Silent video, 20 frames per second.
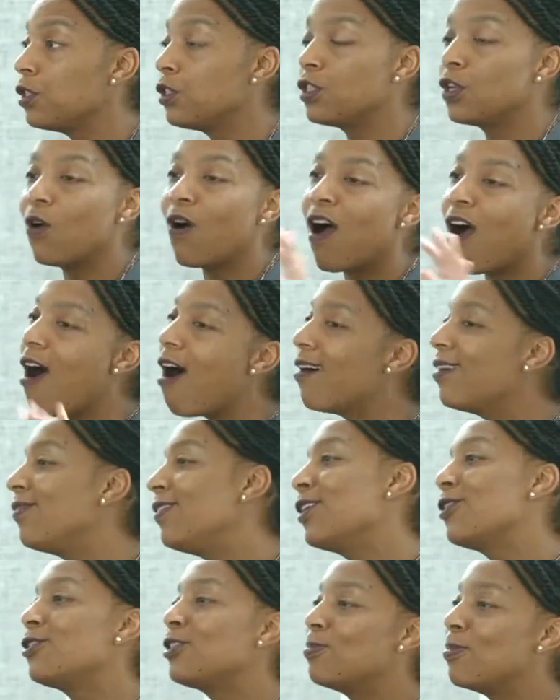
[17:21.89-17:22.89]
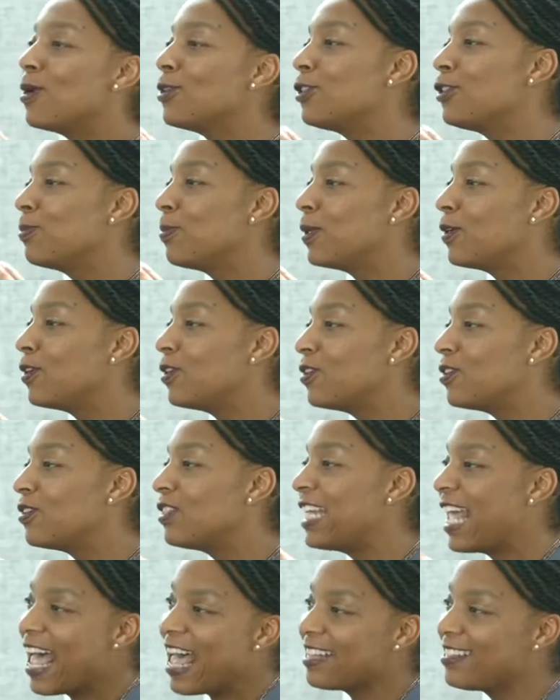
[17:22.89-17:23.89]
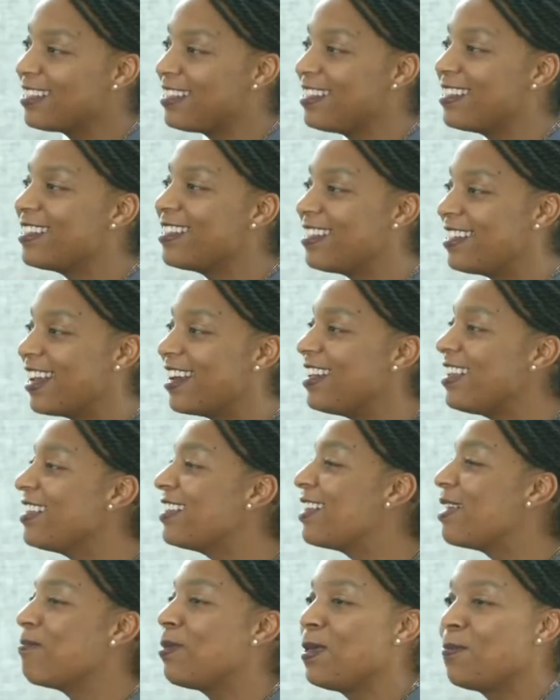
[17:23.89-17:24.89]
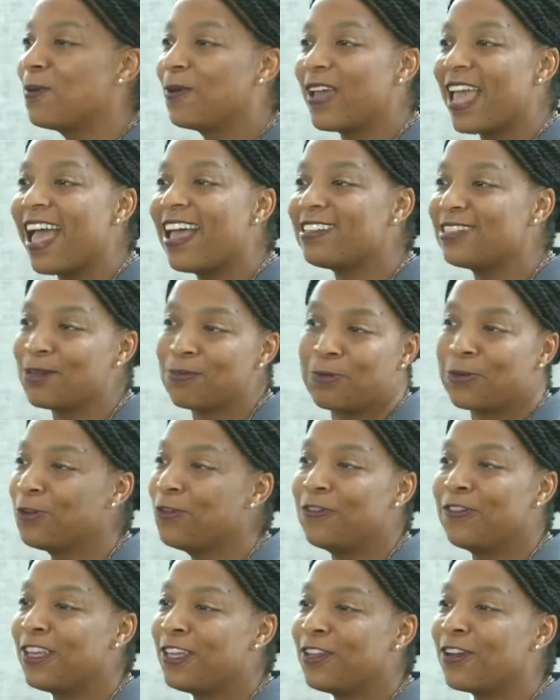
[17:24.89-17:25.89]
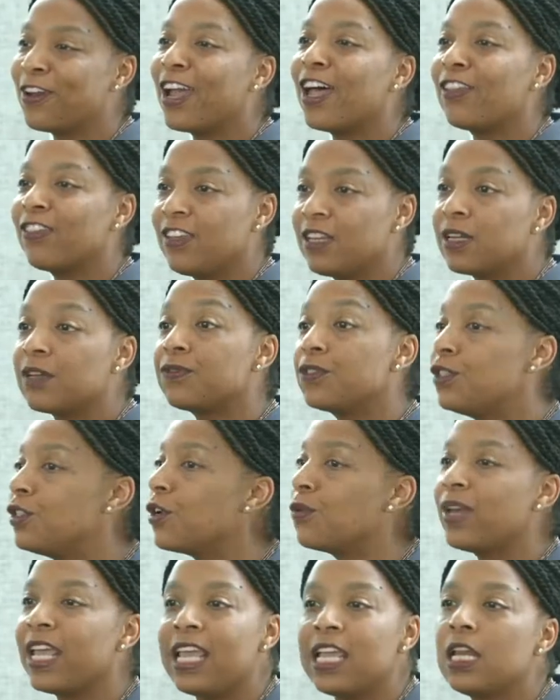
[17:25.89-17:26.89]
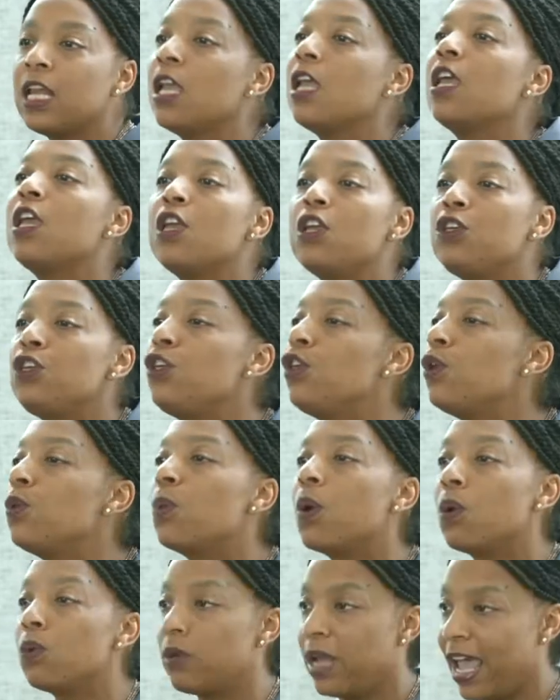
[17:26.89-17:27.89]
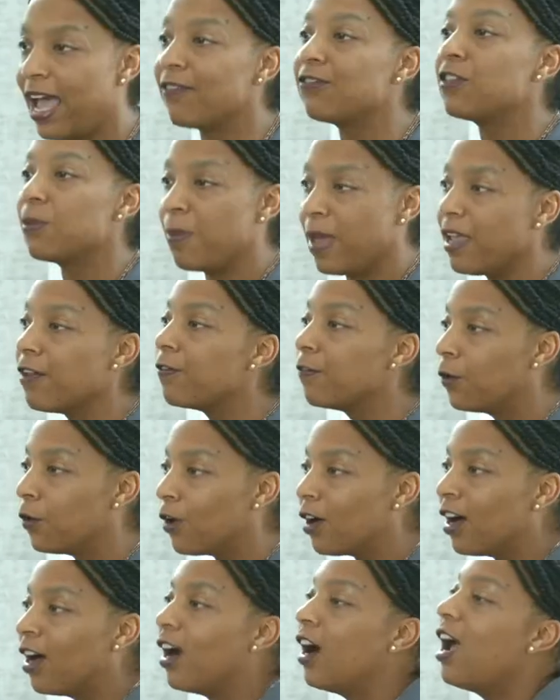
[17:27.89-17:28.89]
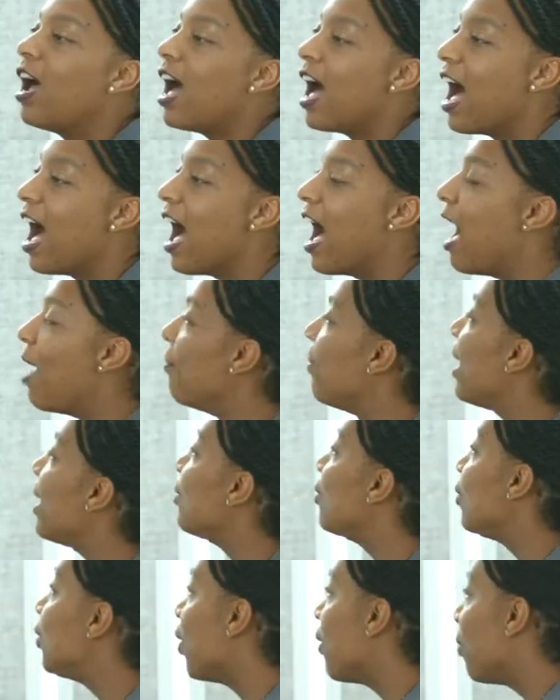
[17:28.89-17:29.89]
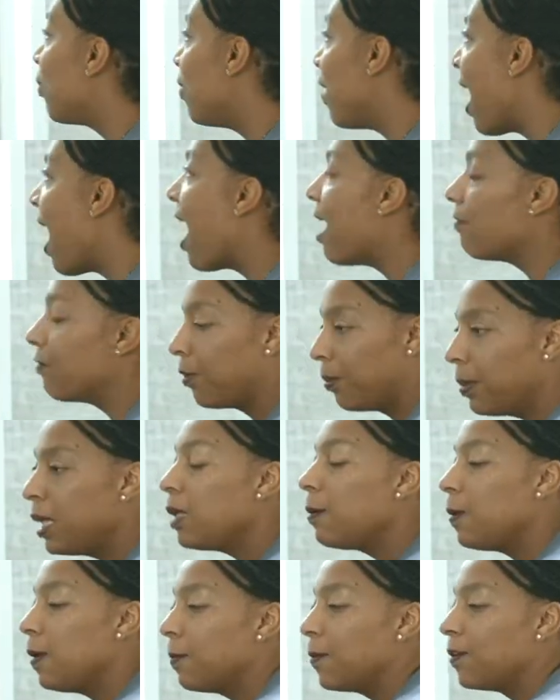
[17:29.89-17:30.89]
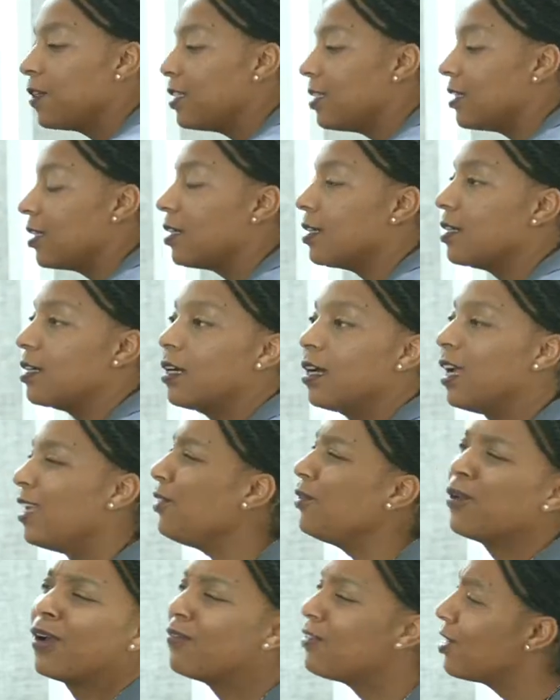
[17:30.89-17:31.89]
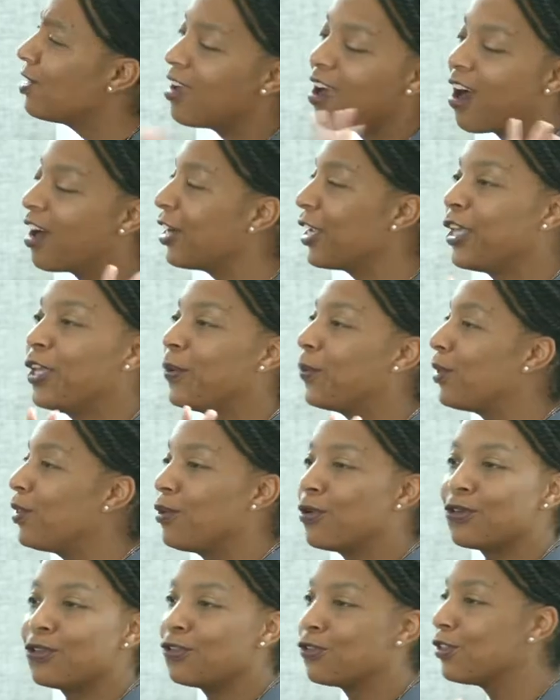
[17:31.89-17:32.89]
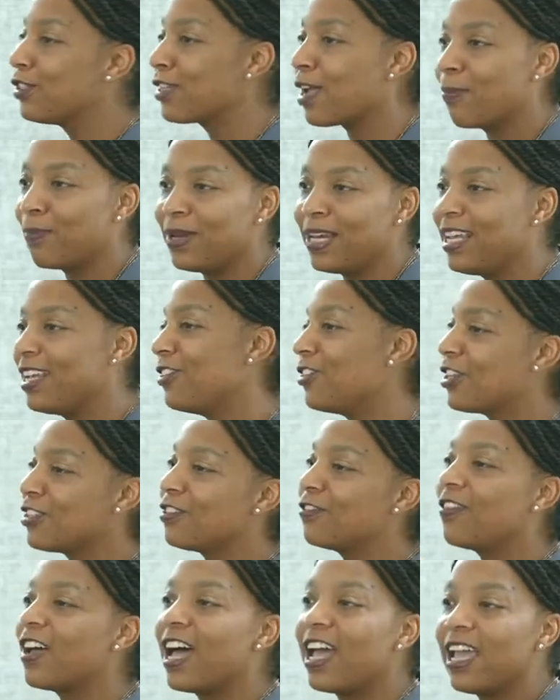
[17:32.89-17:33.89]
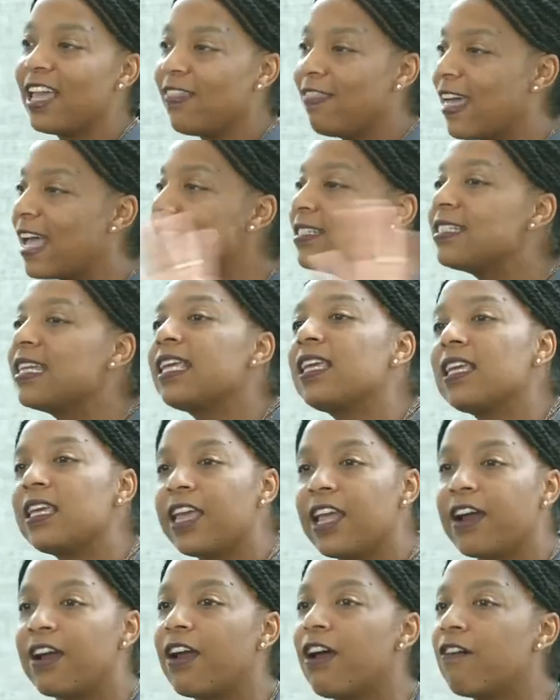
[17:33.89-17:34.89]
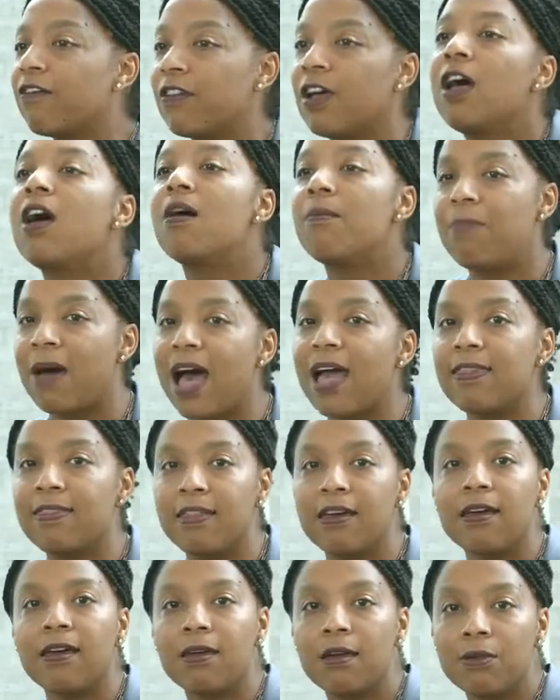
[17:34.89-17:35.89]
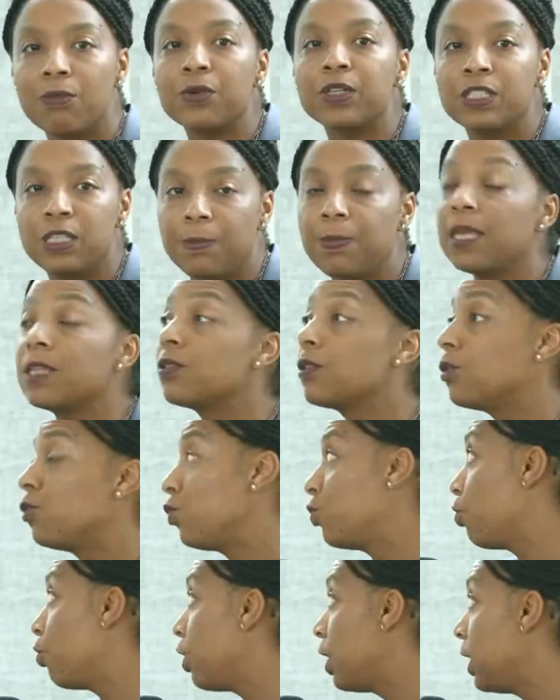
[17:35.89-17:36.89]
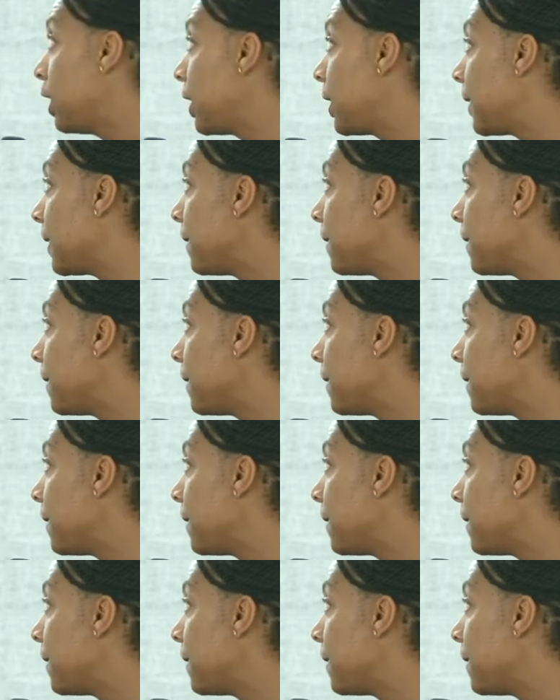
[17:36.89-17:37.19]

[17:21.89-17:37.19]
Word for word: And so all of those multiple tests and studies that people get to prove that you're healthy enough to donate, you won't have to pay for. Um, and so that, for many people, is a, and you don't have to argue with your insurance company and justify it. That's taken care of by the recipient's insurance.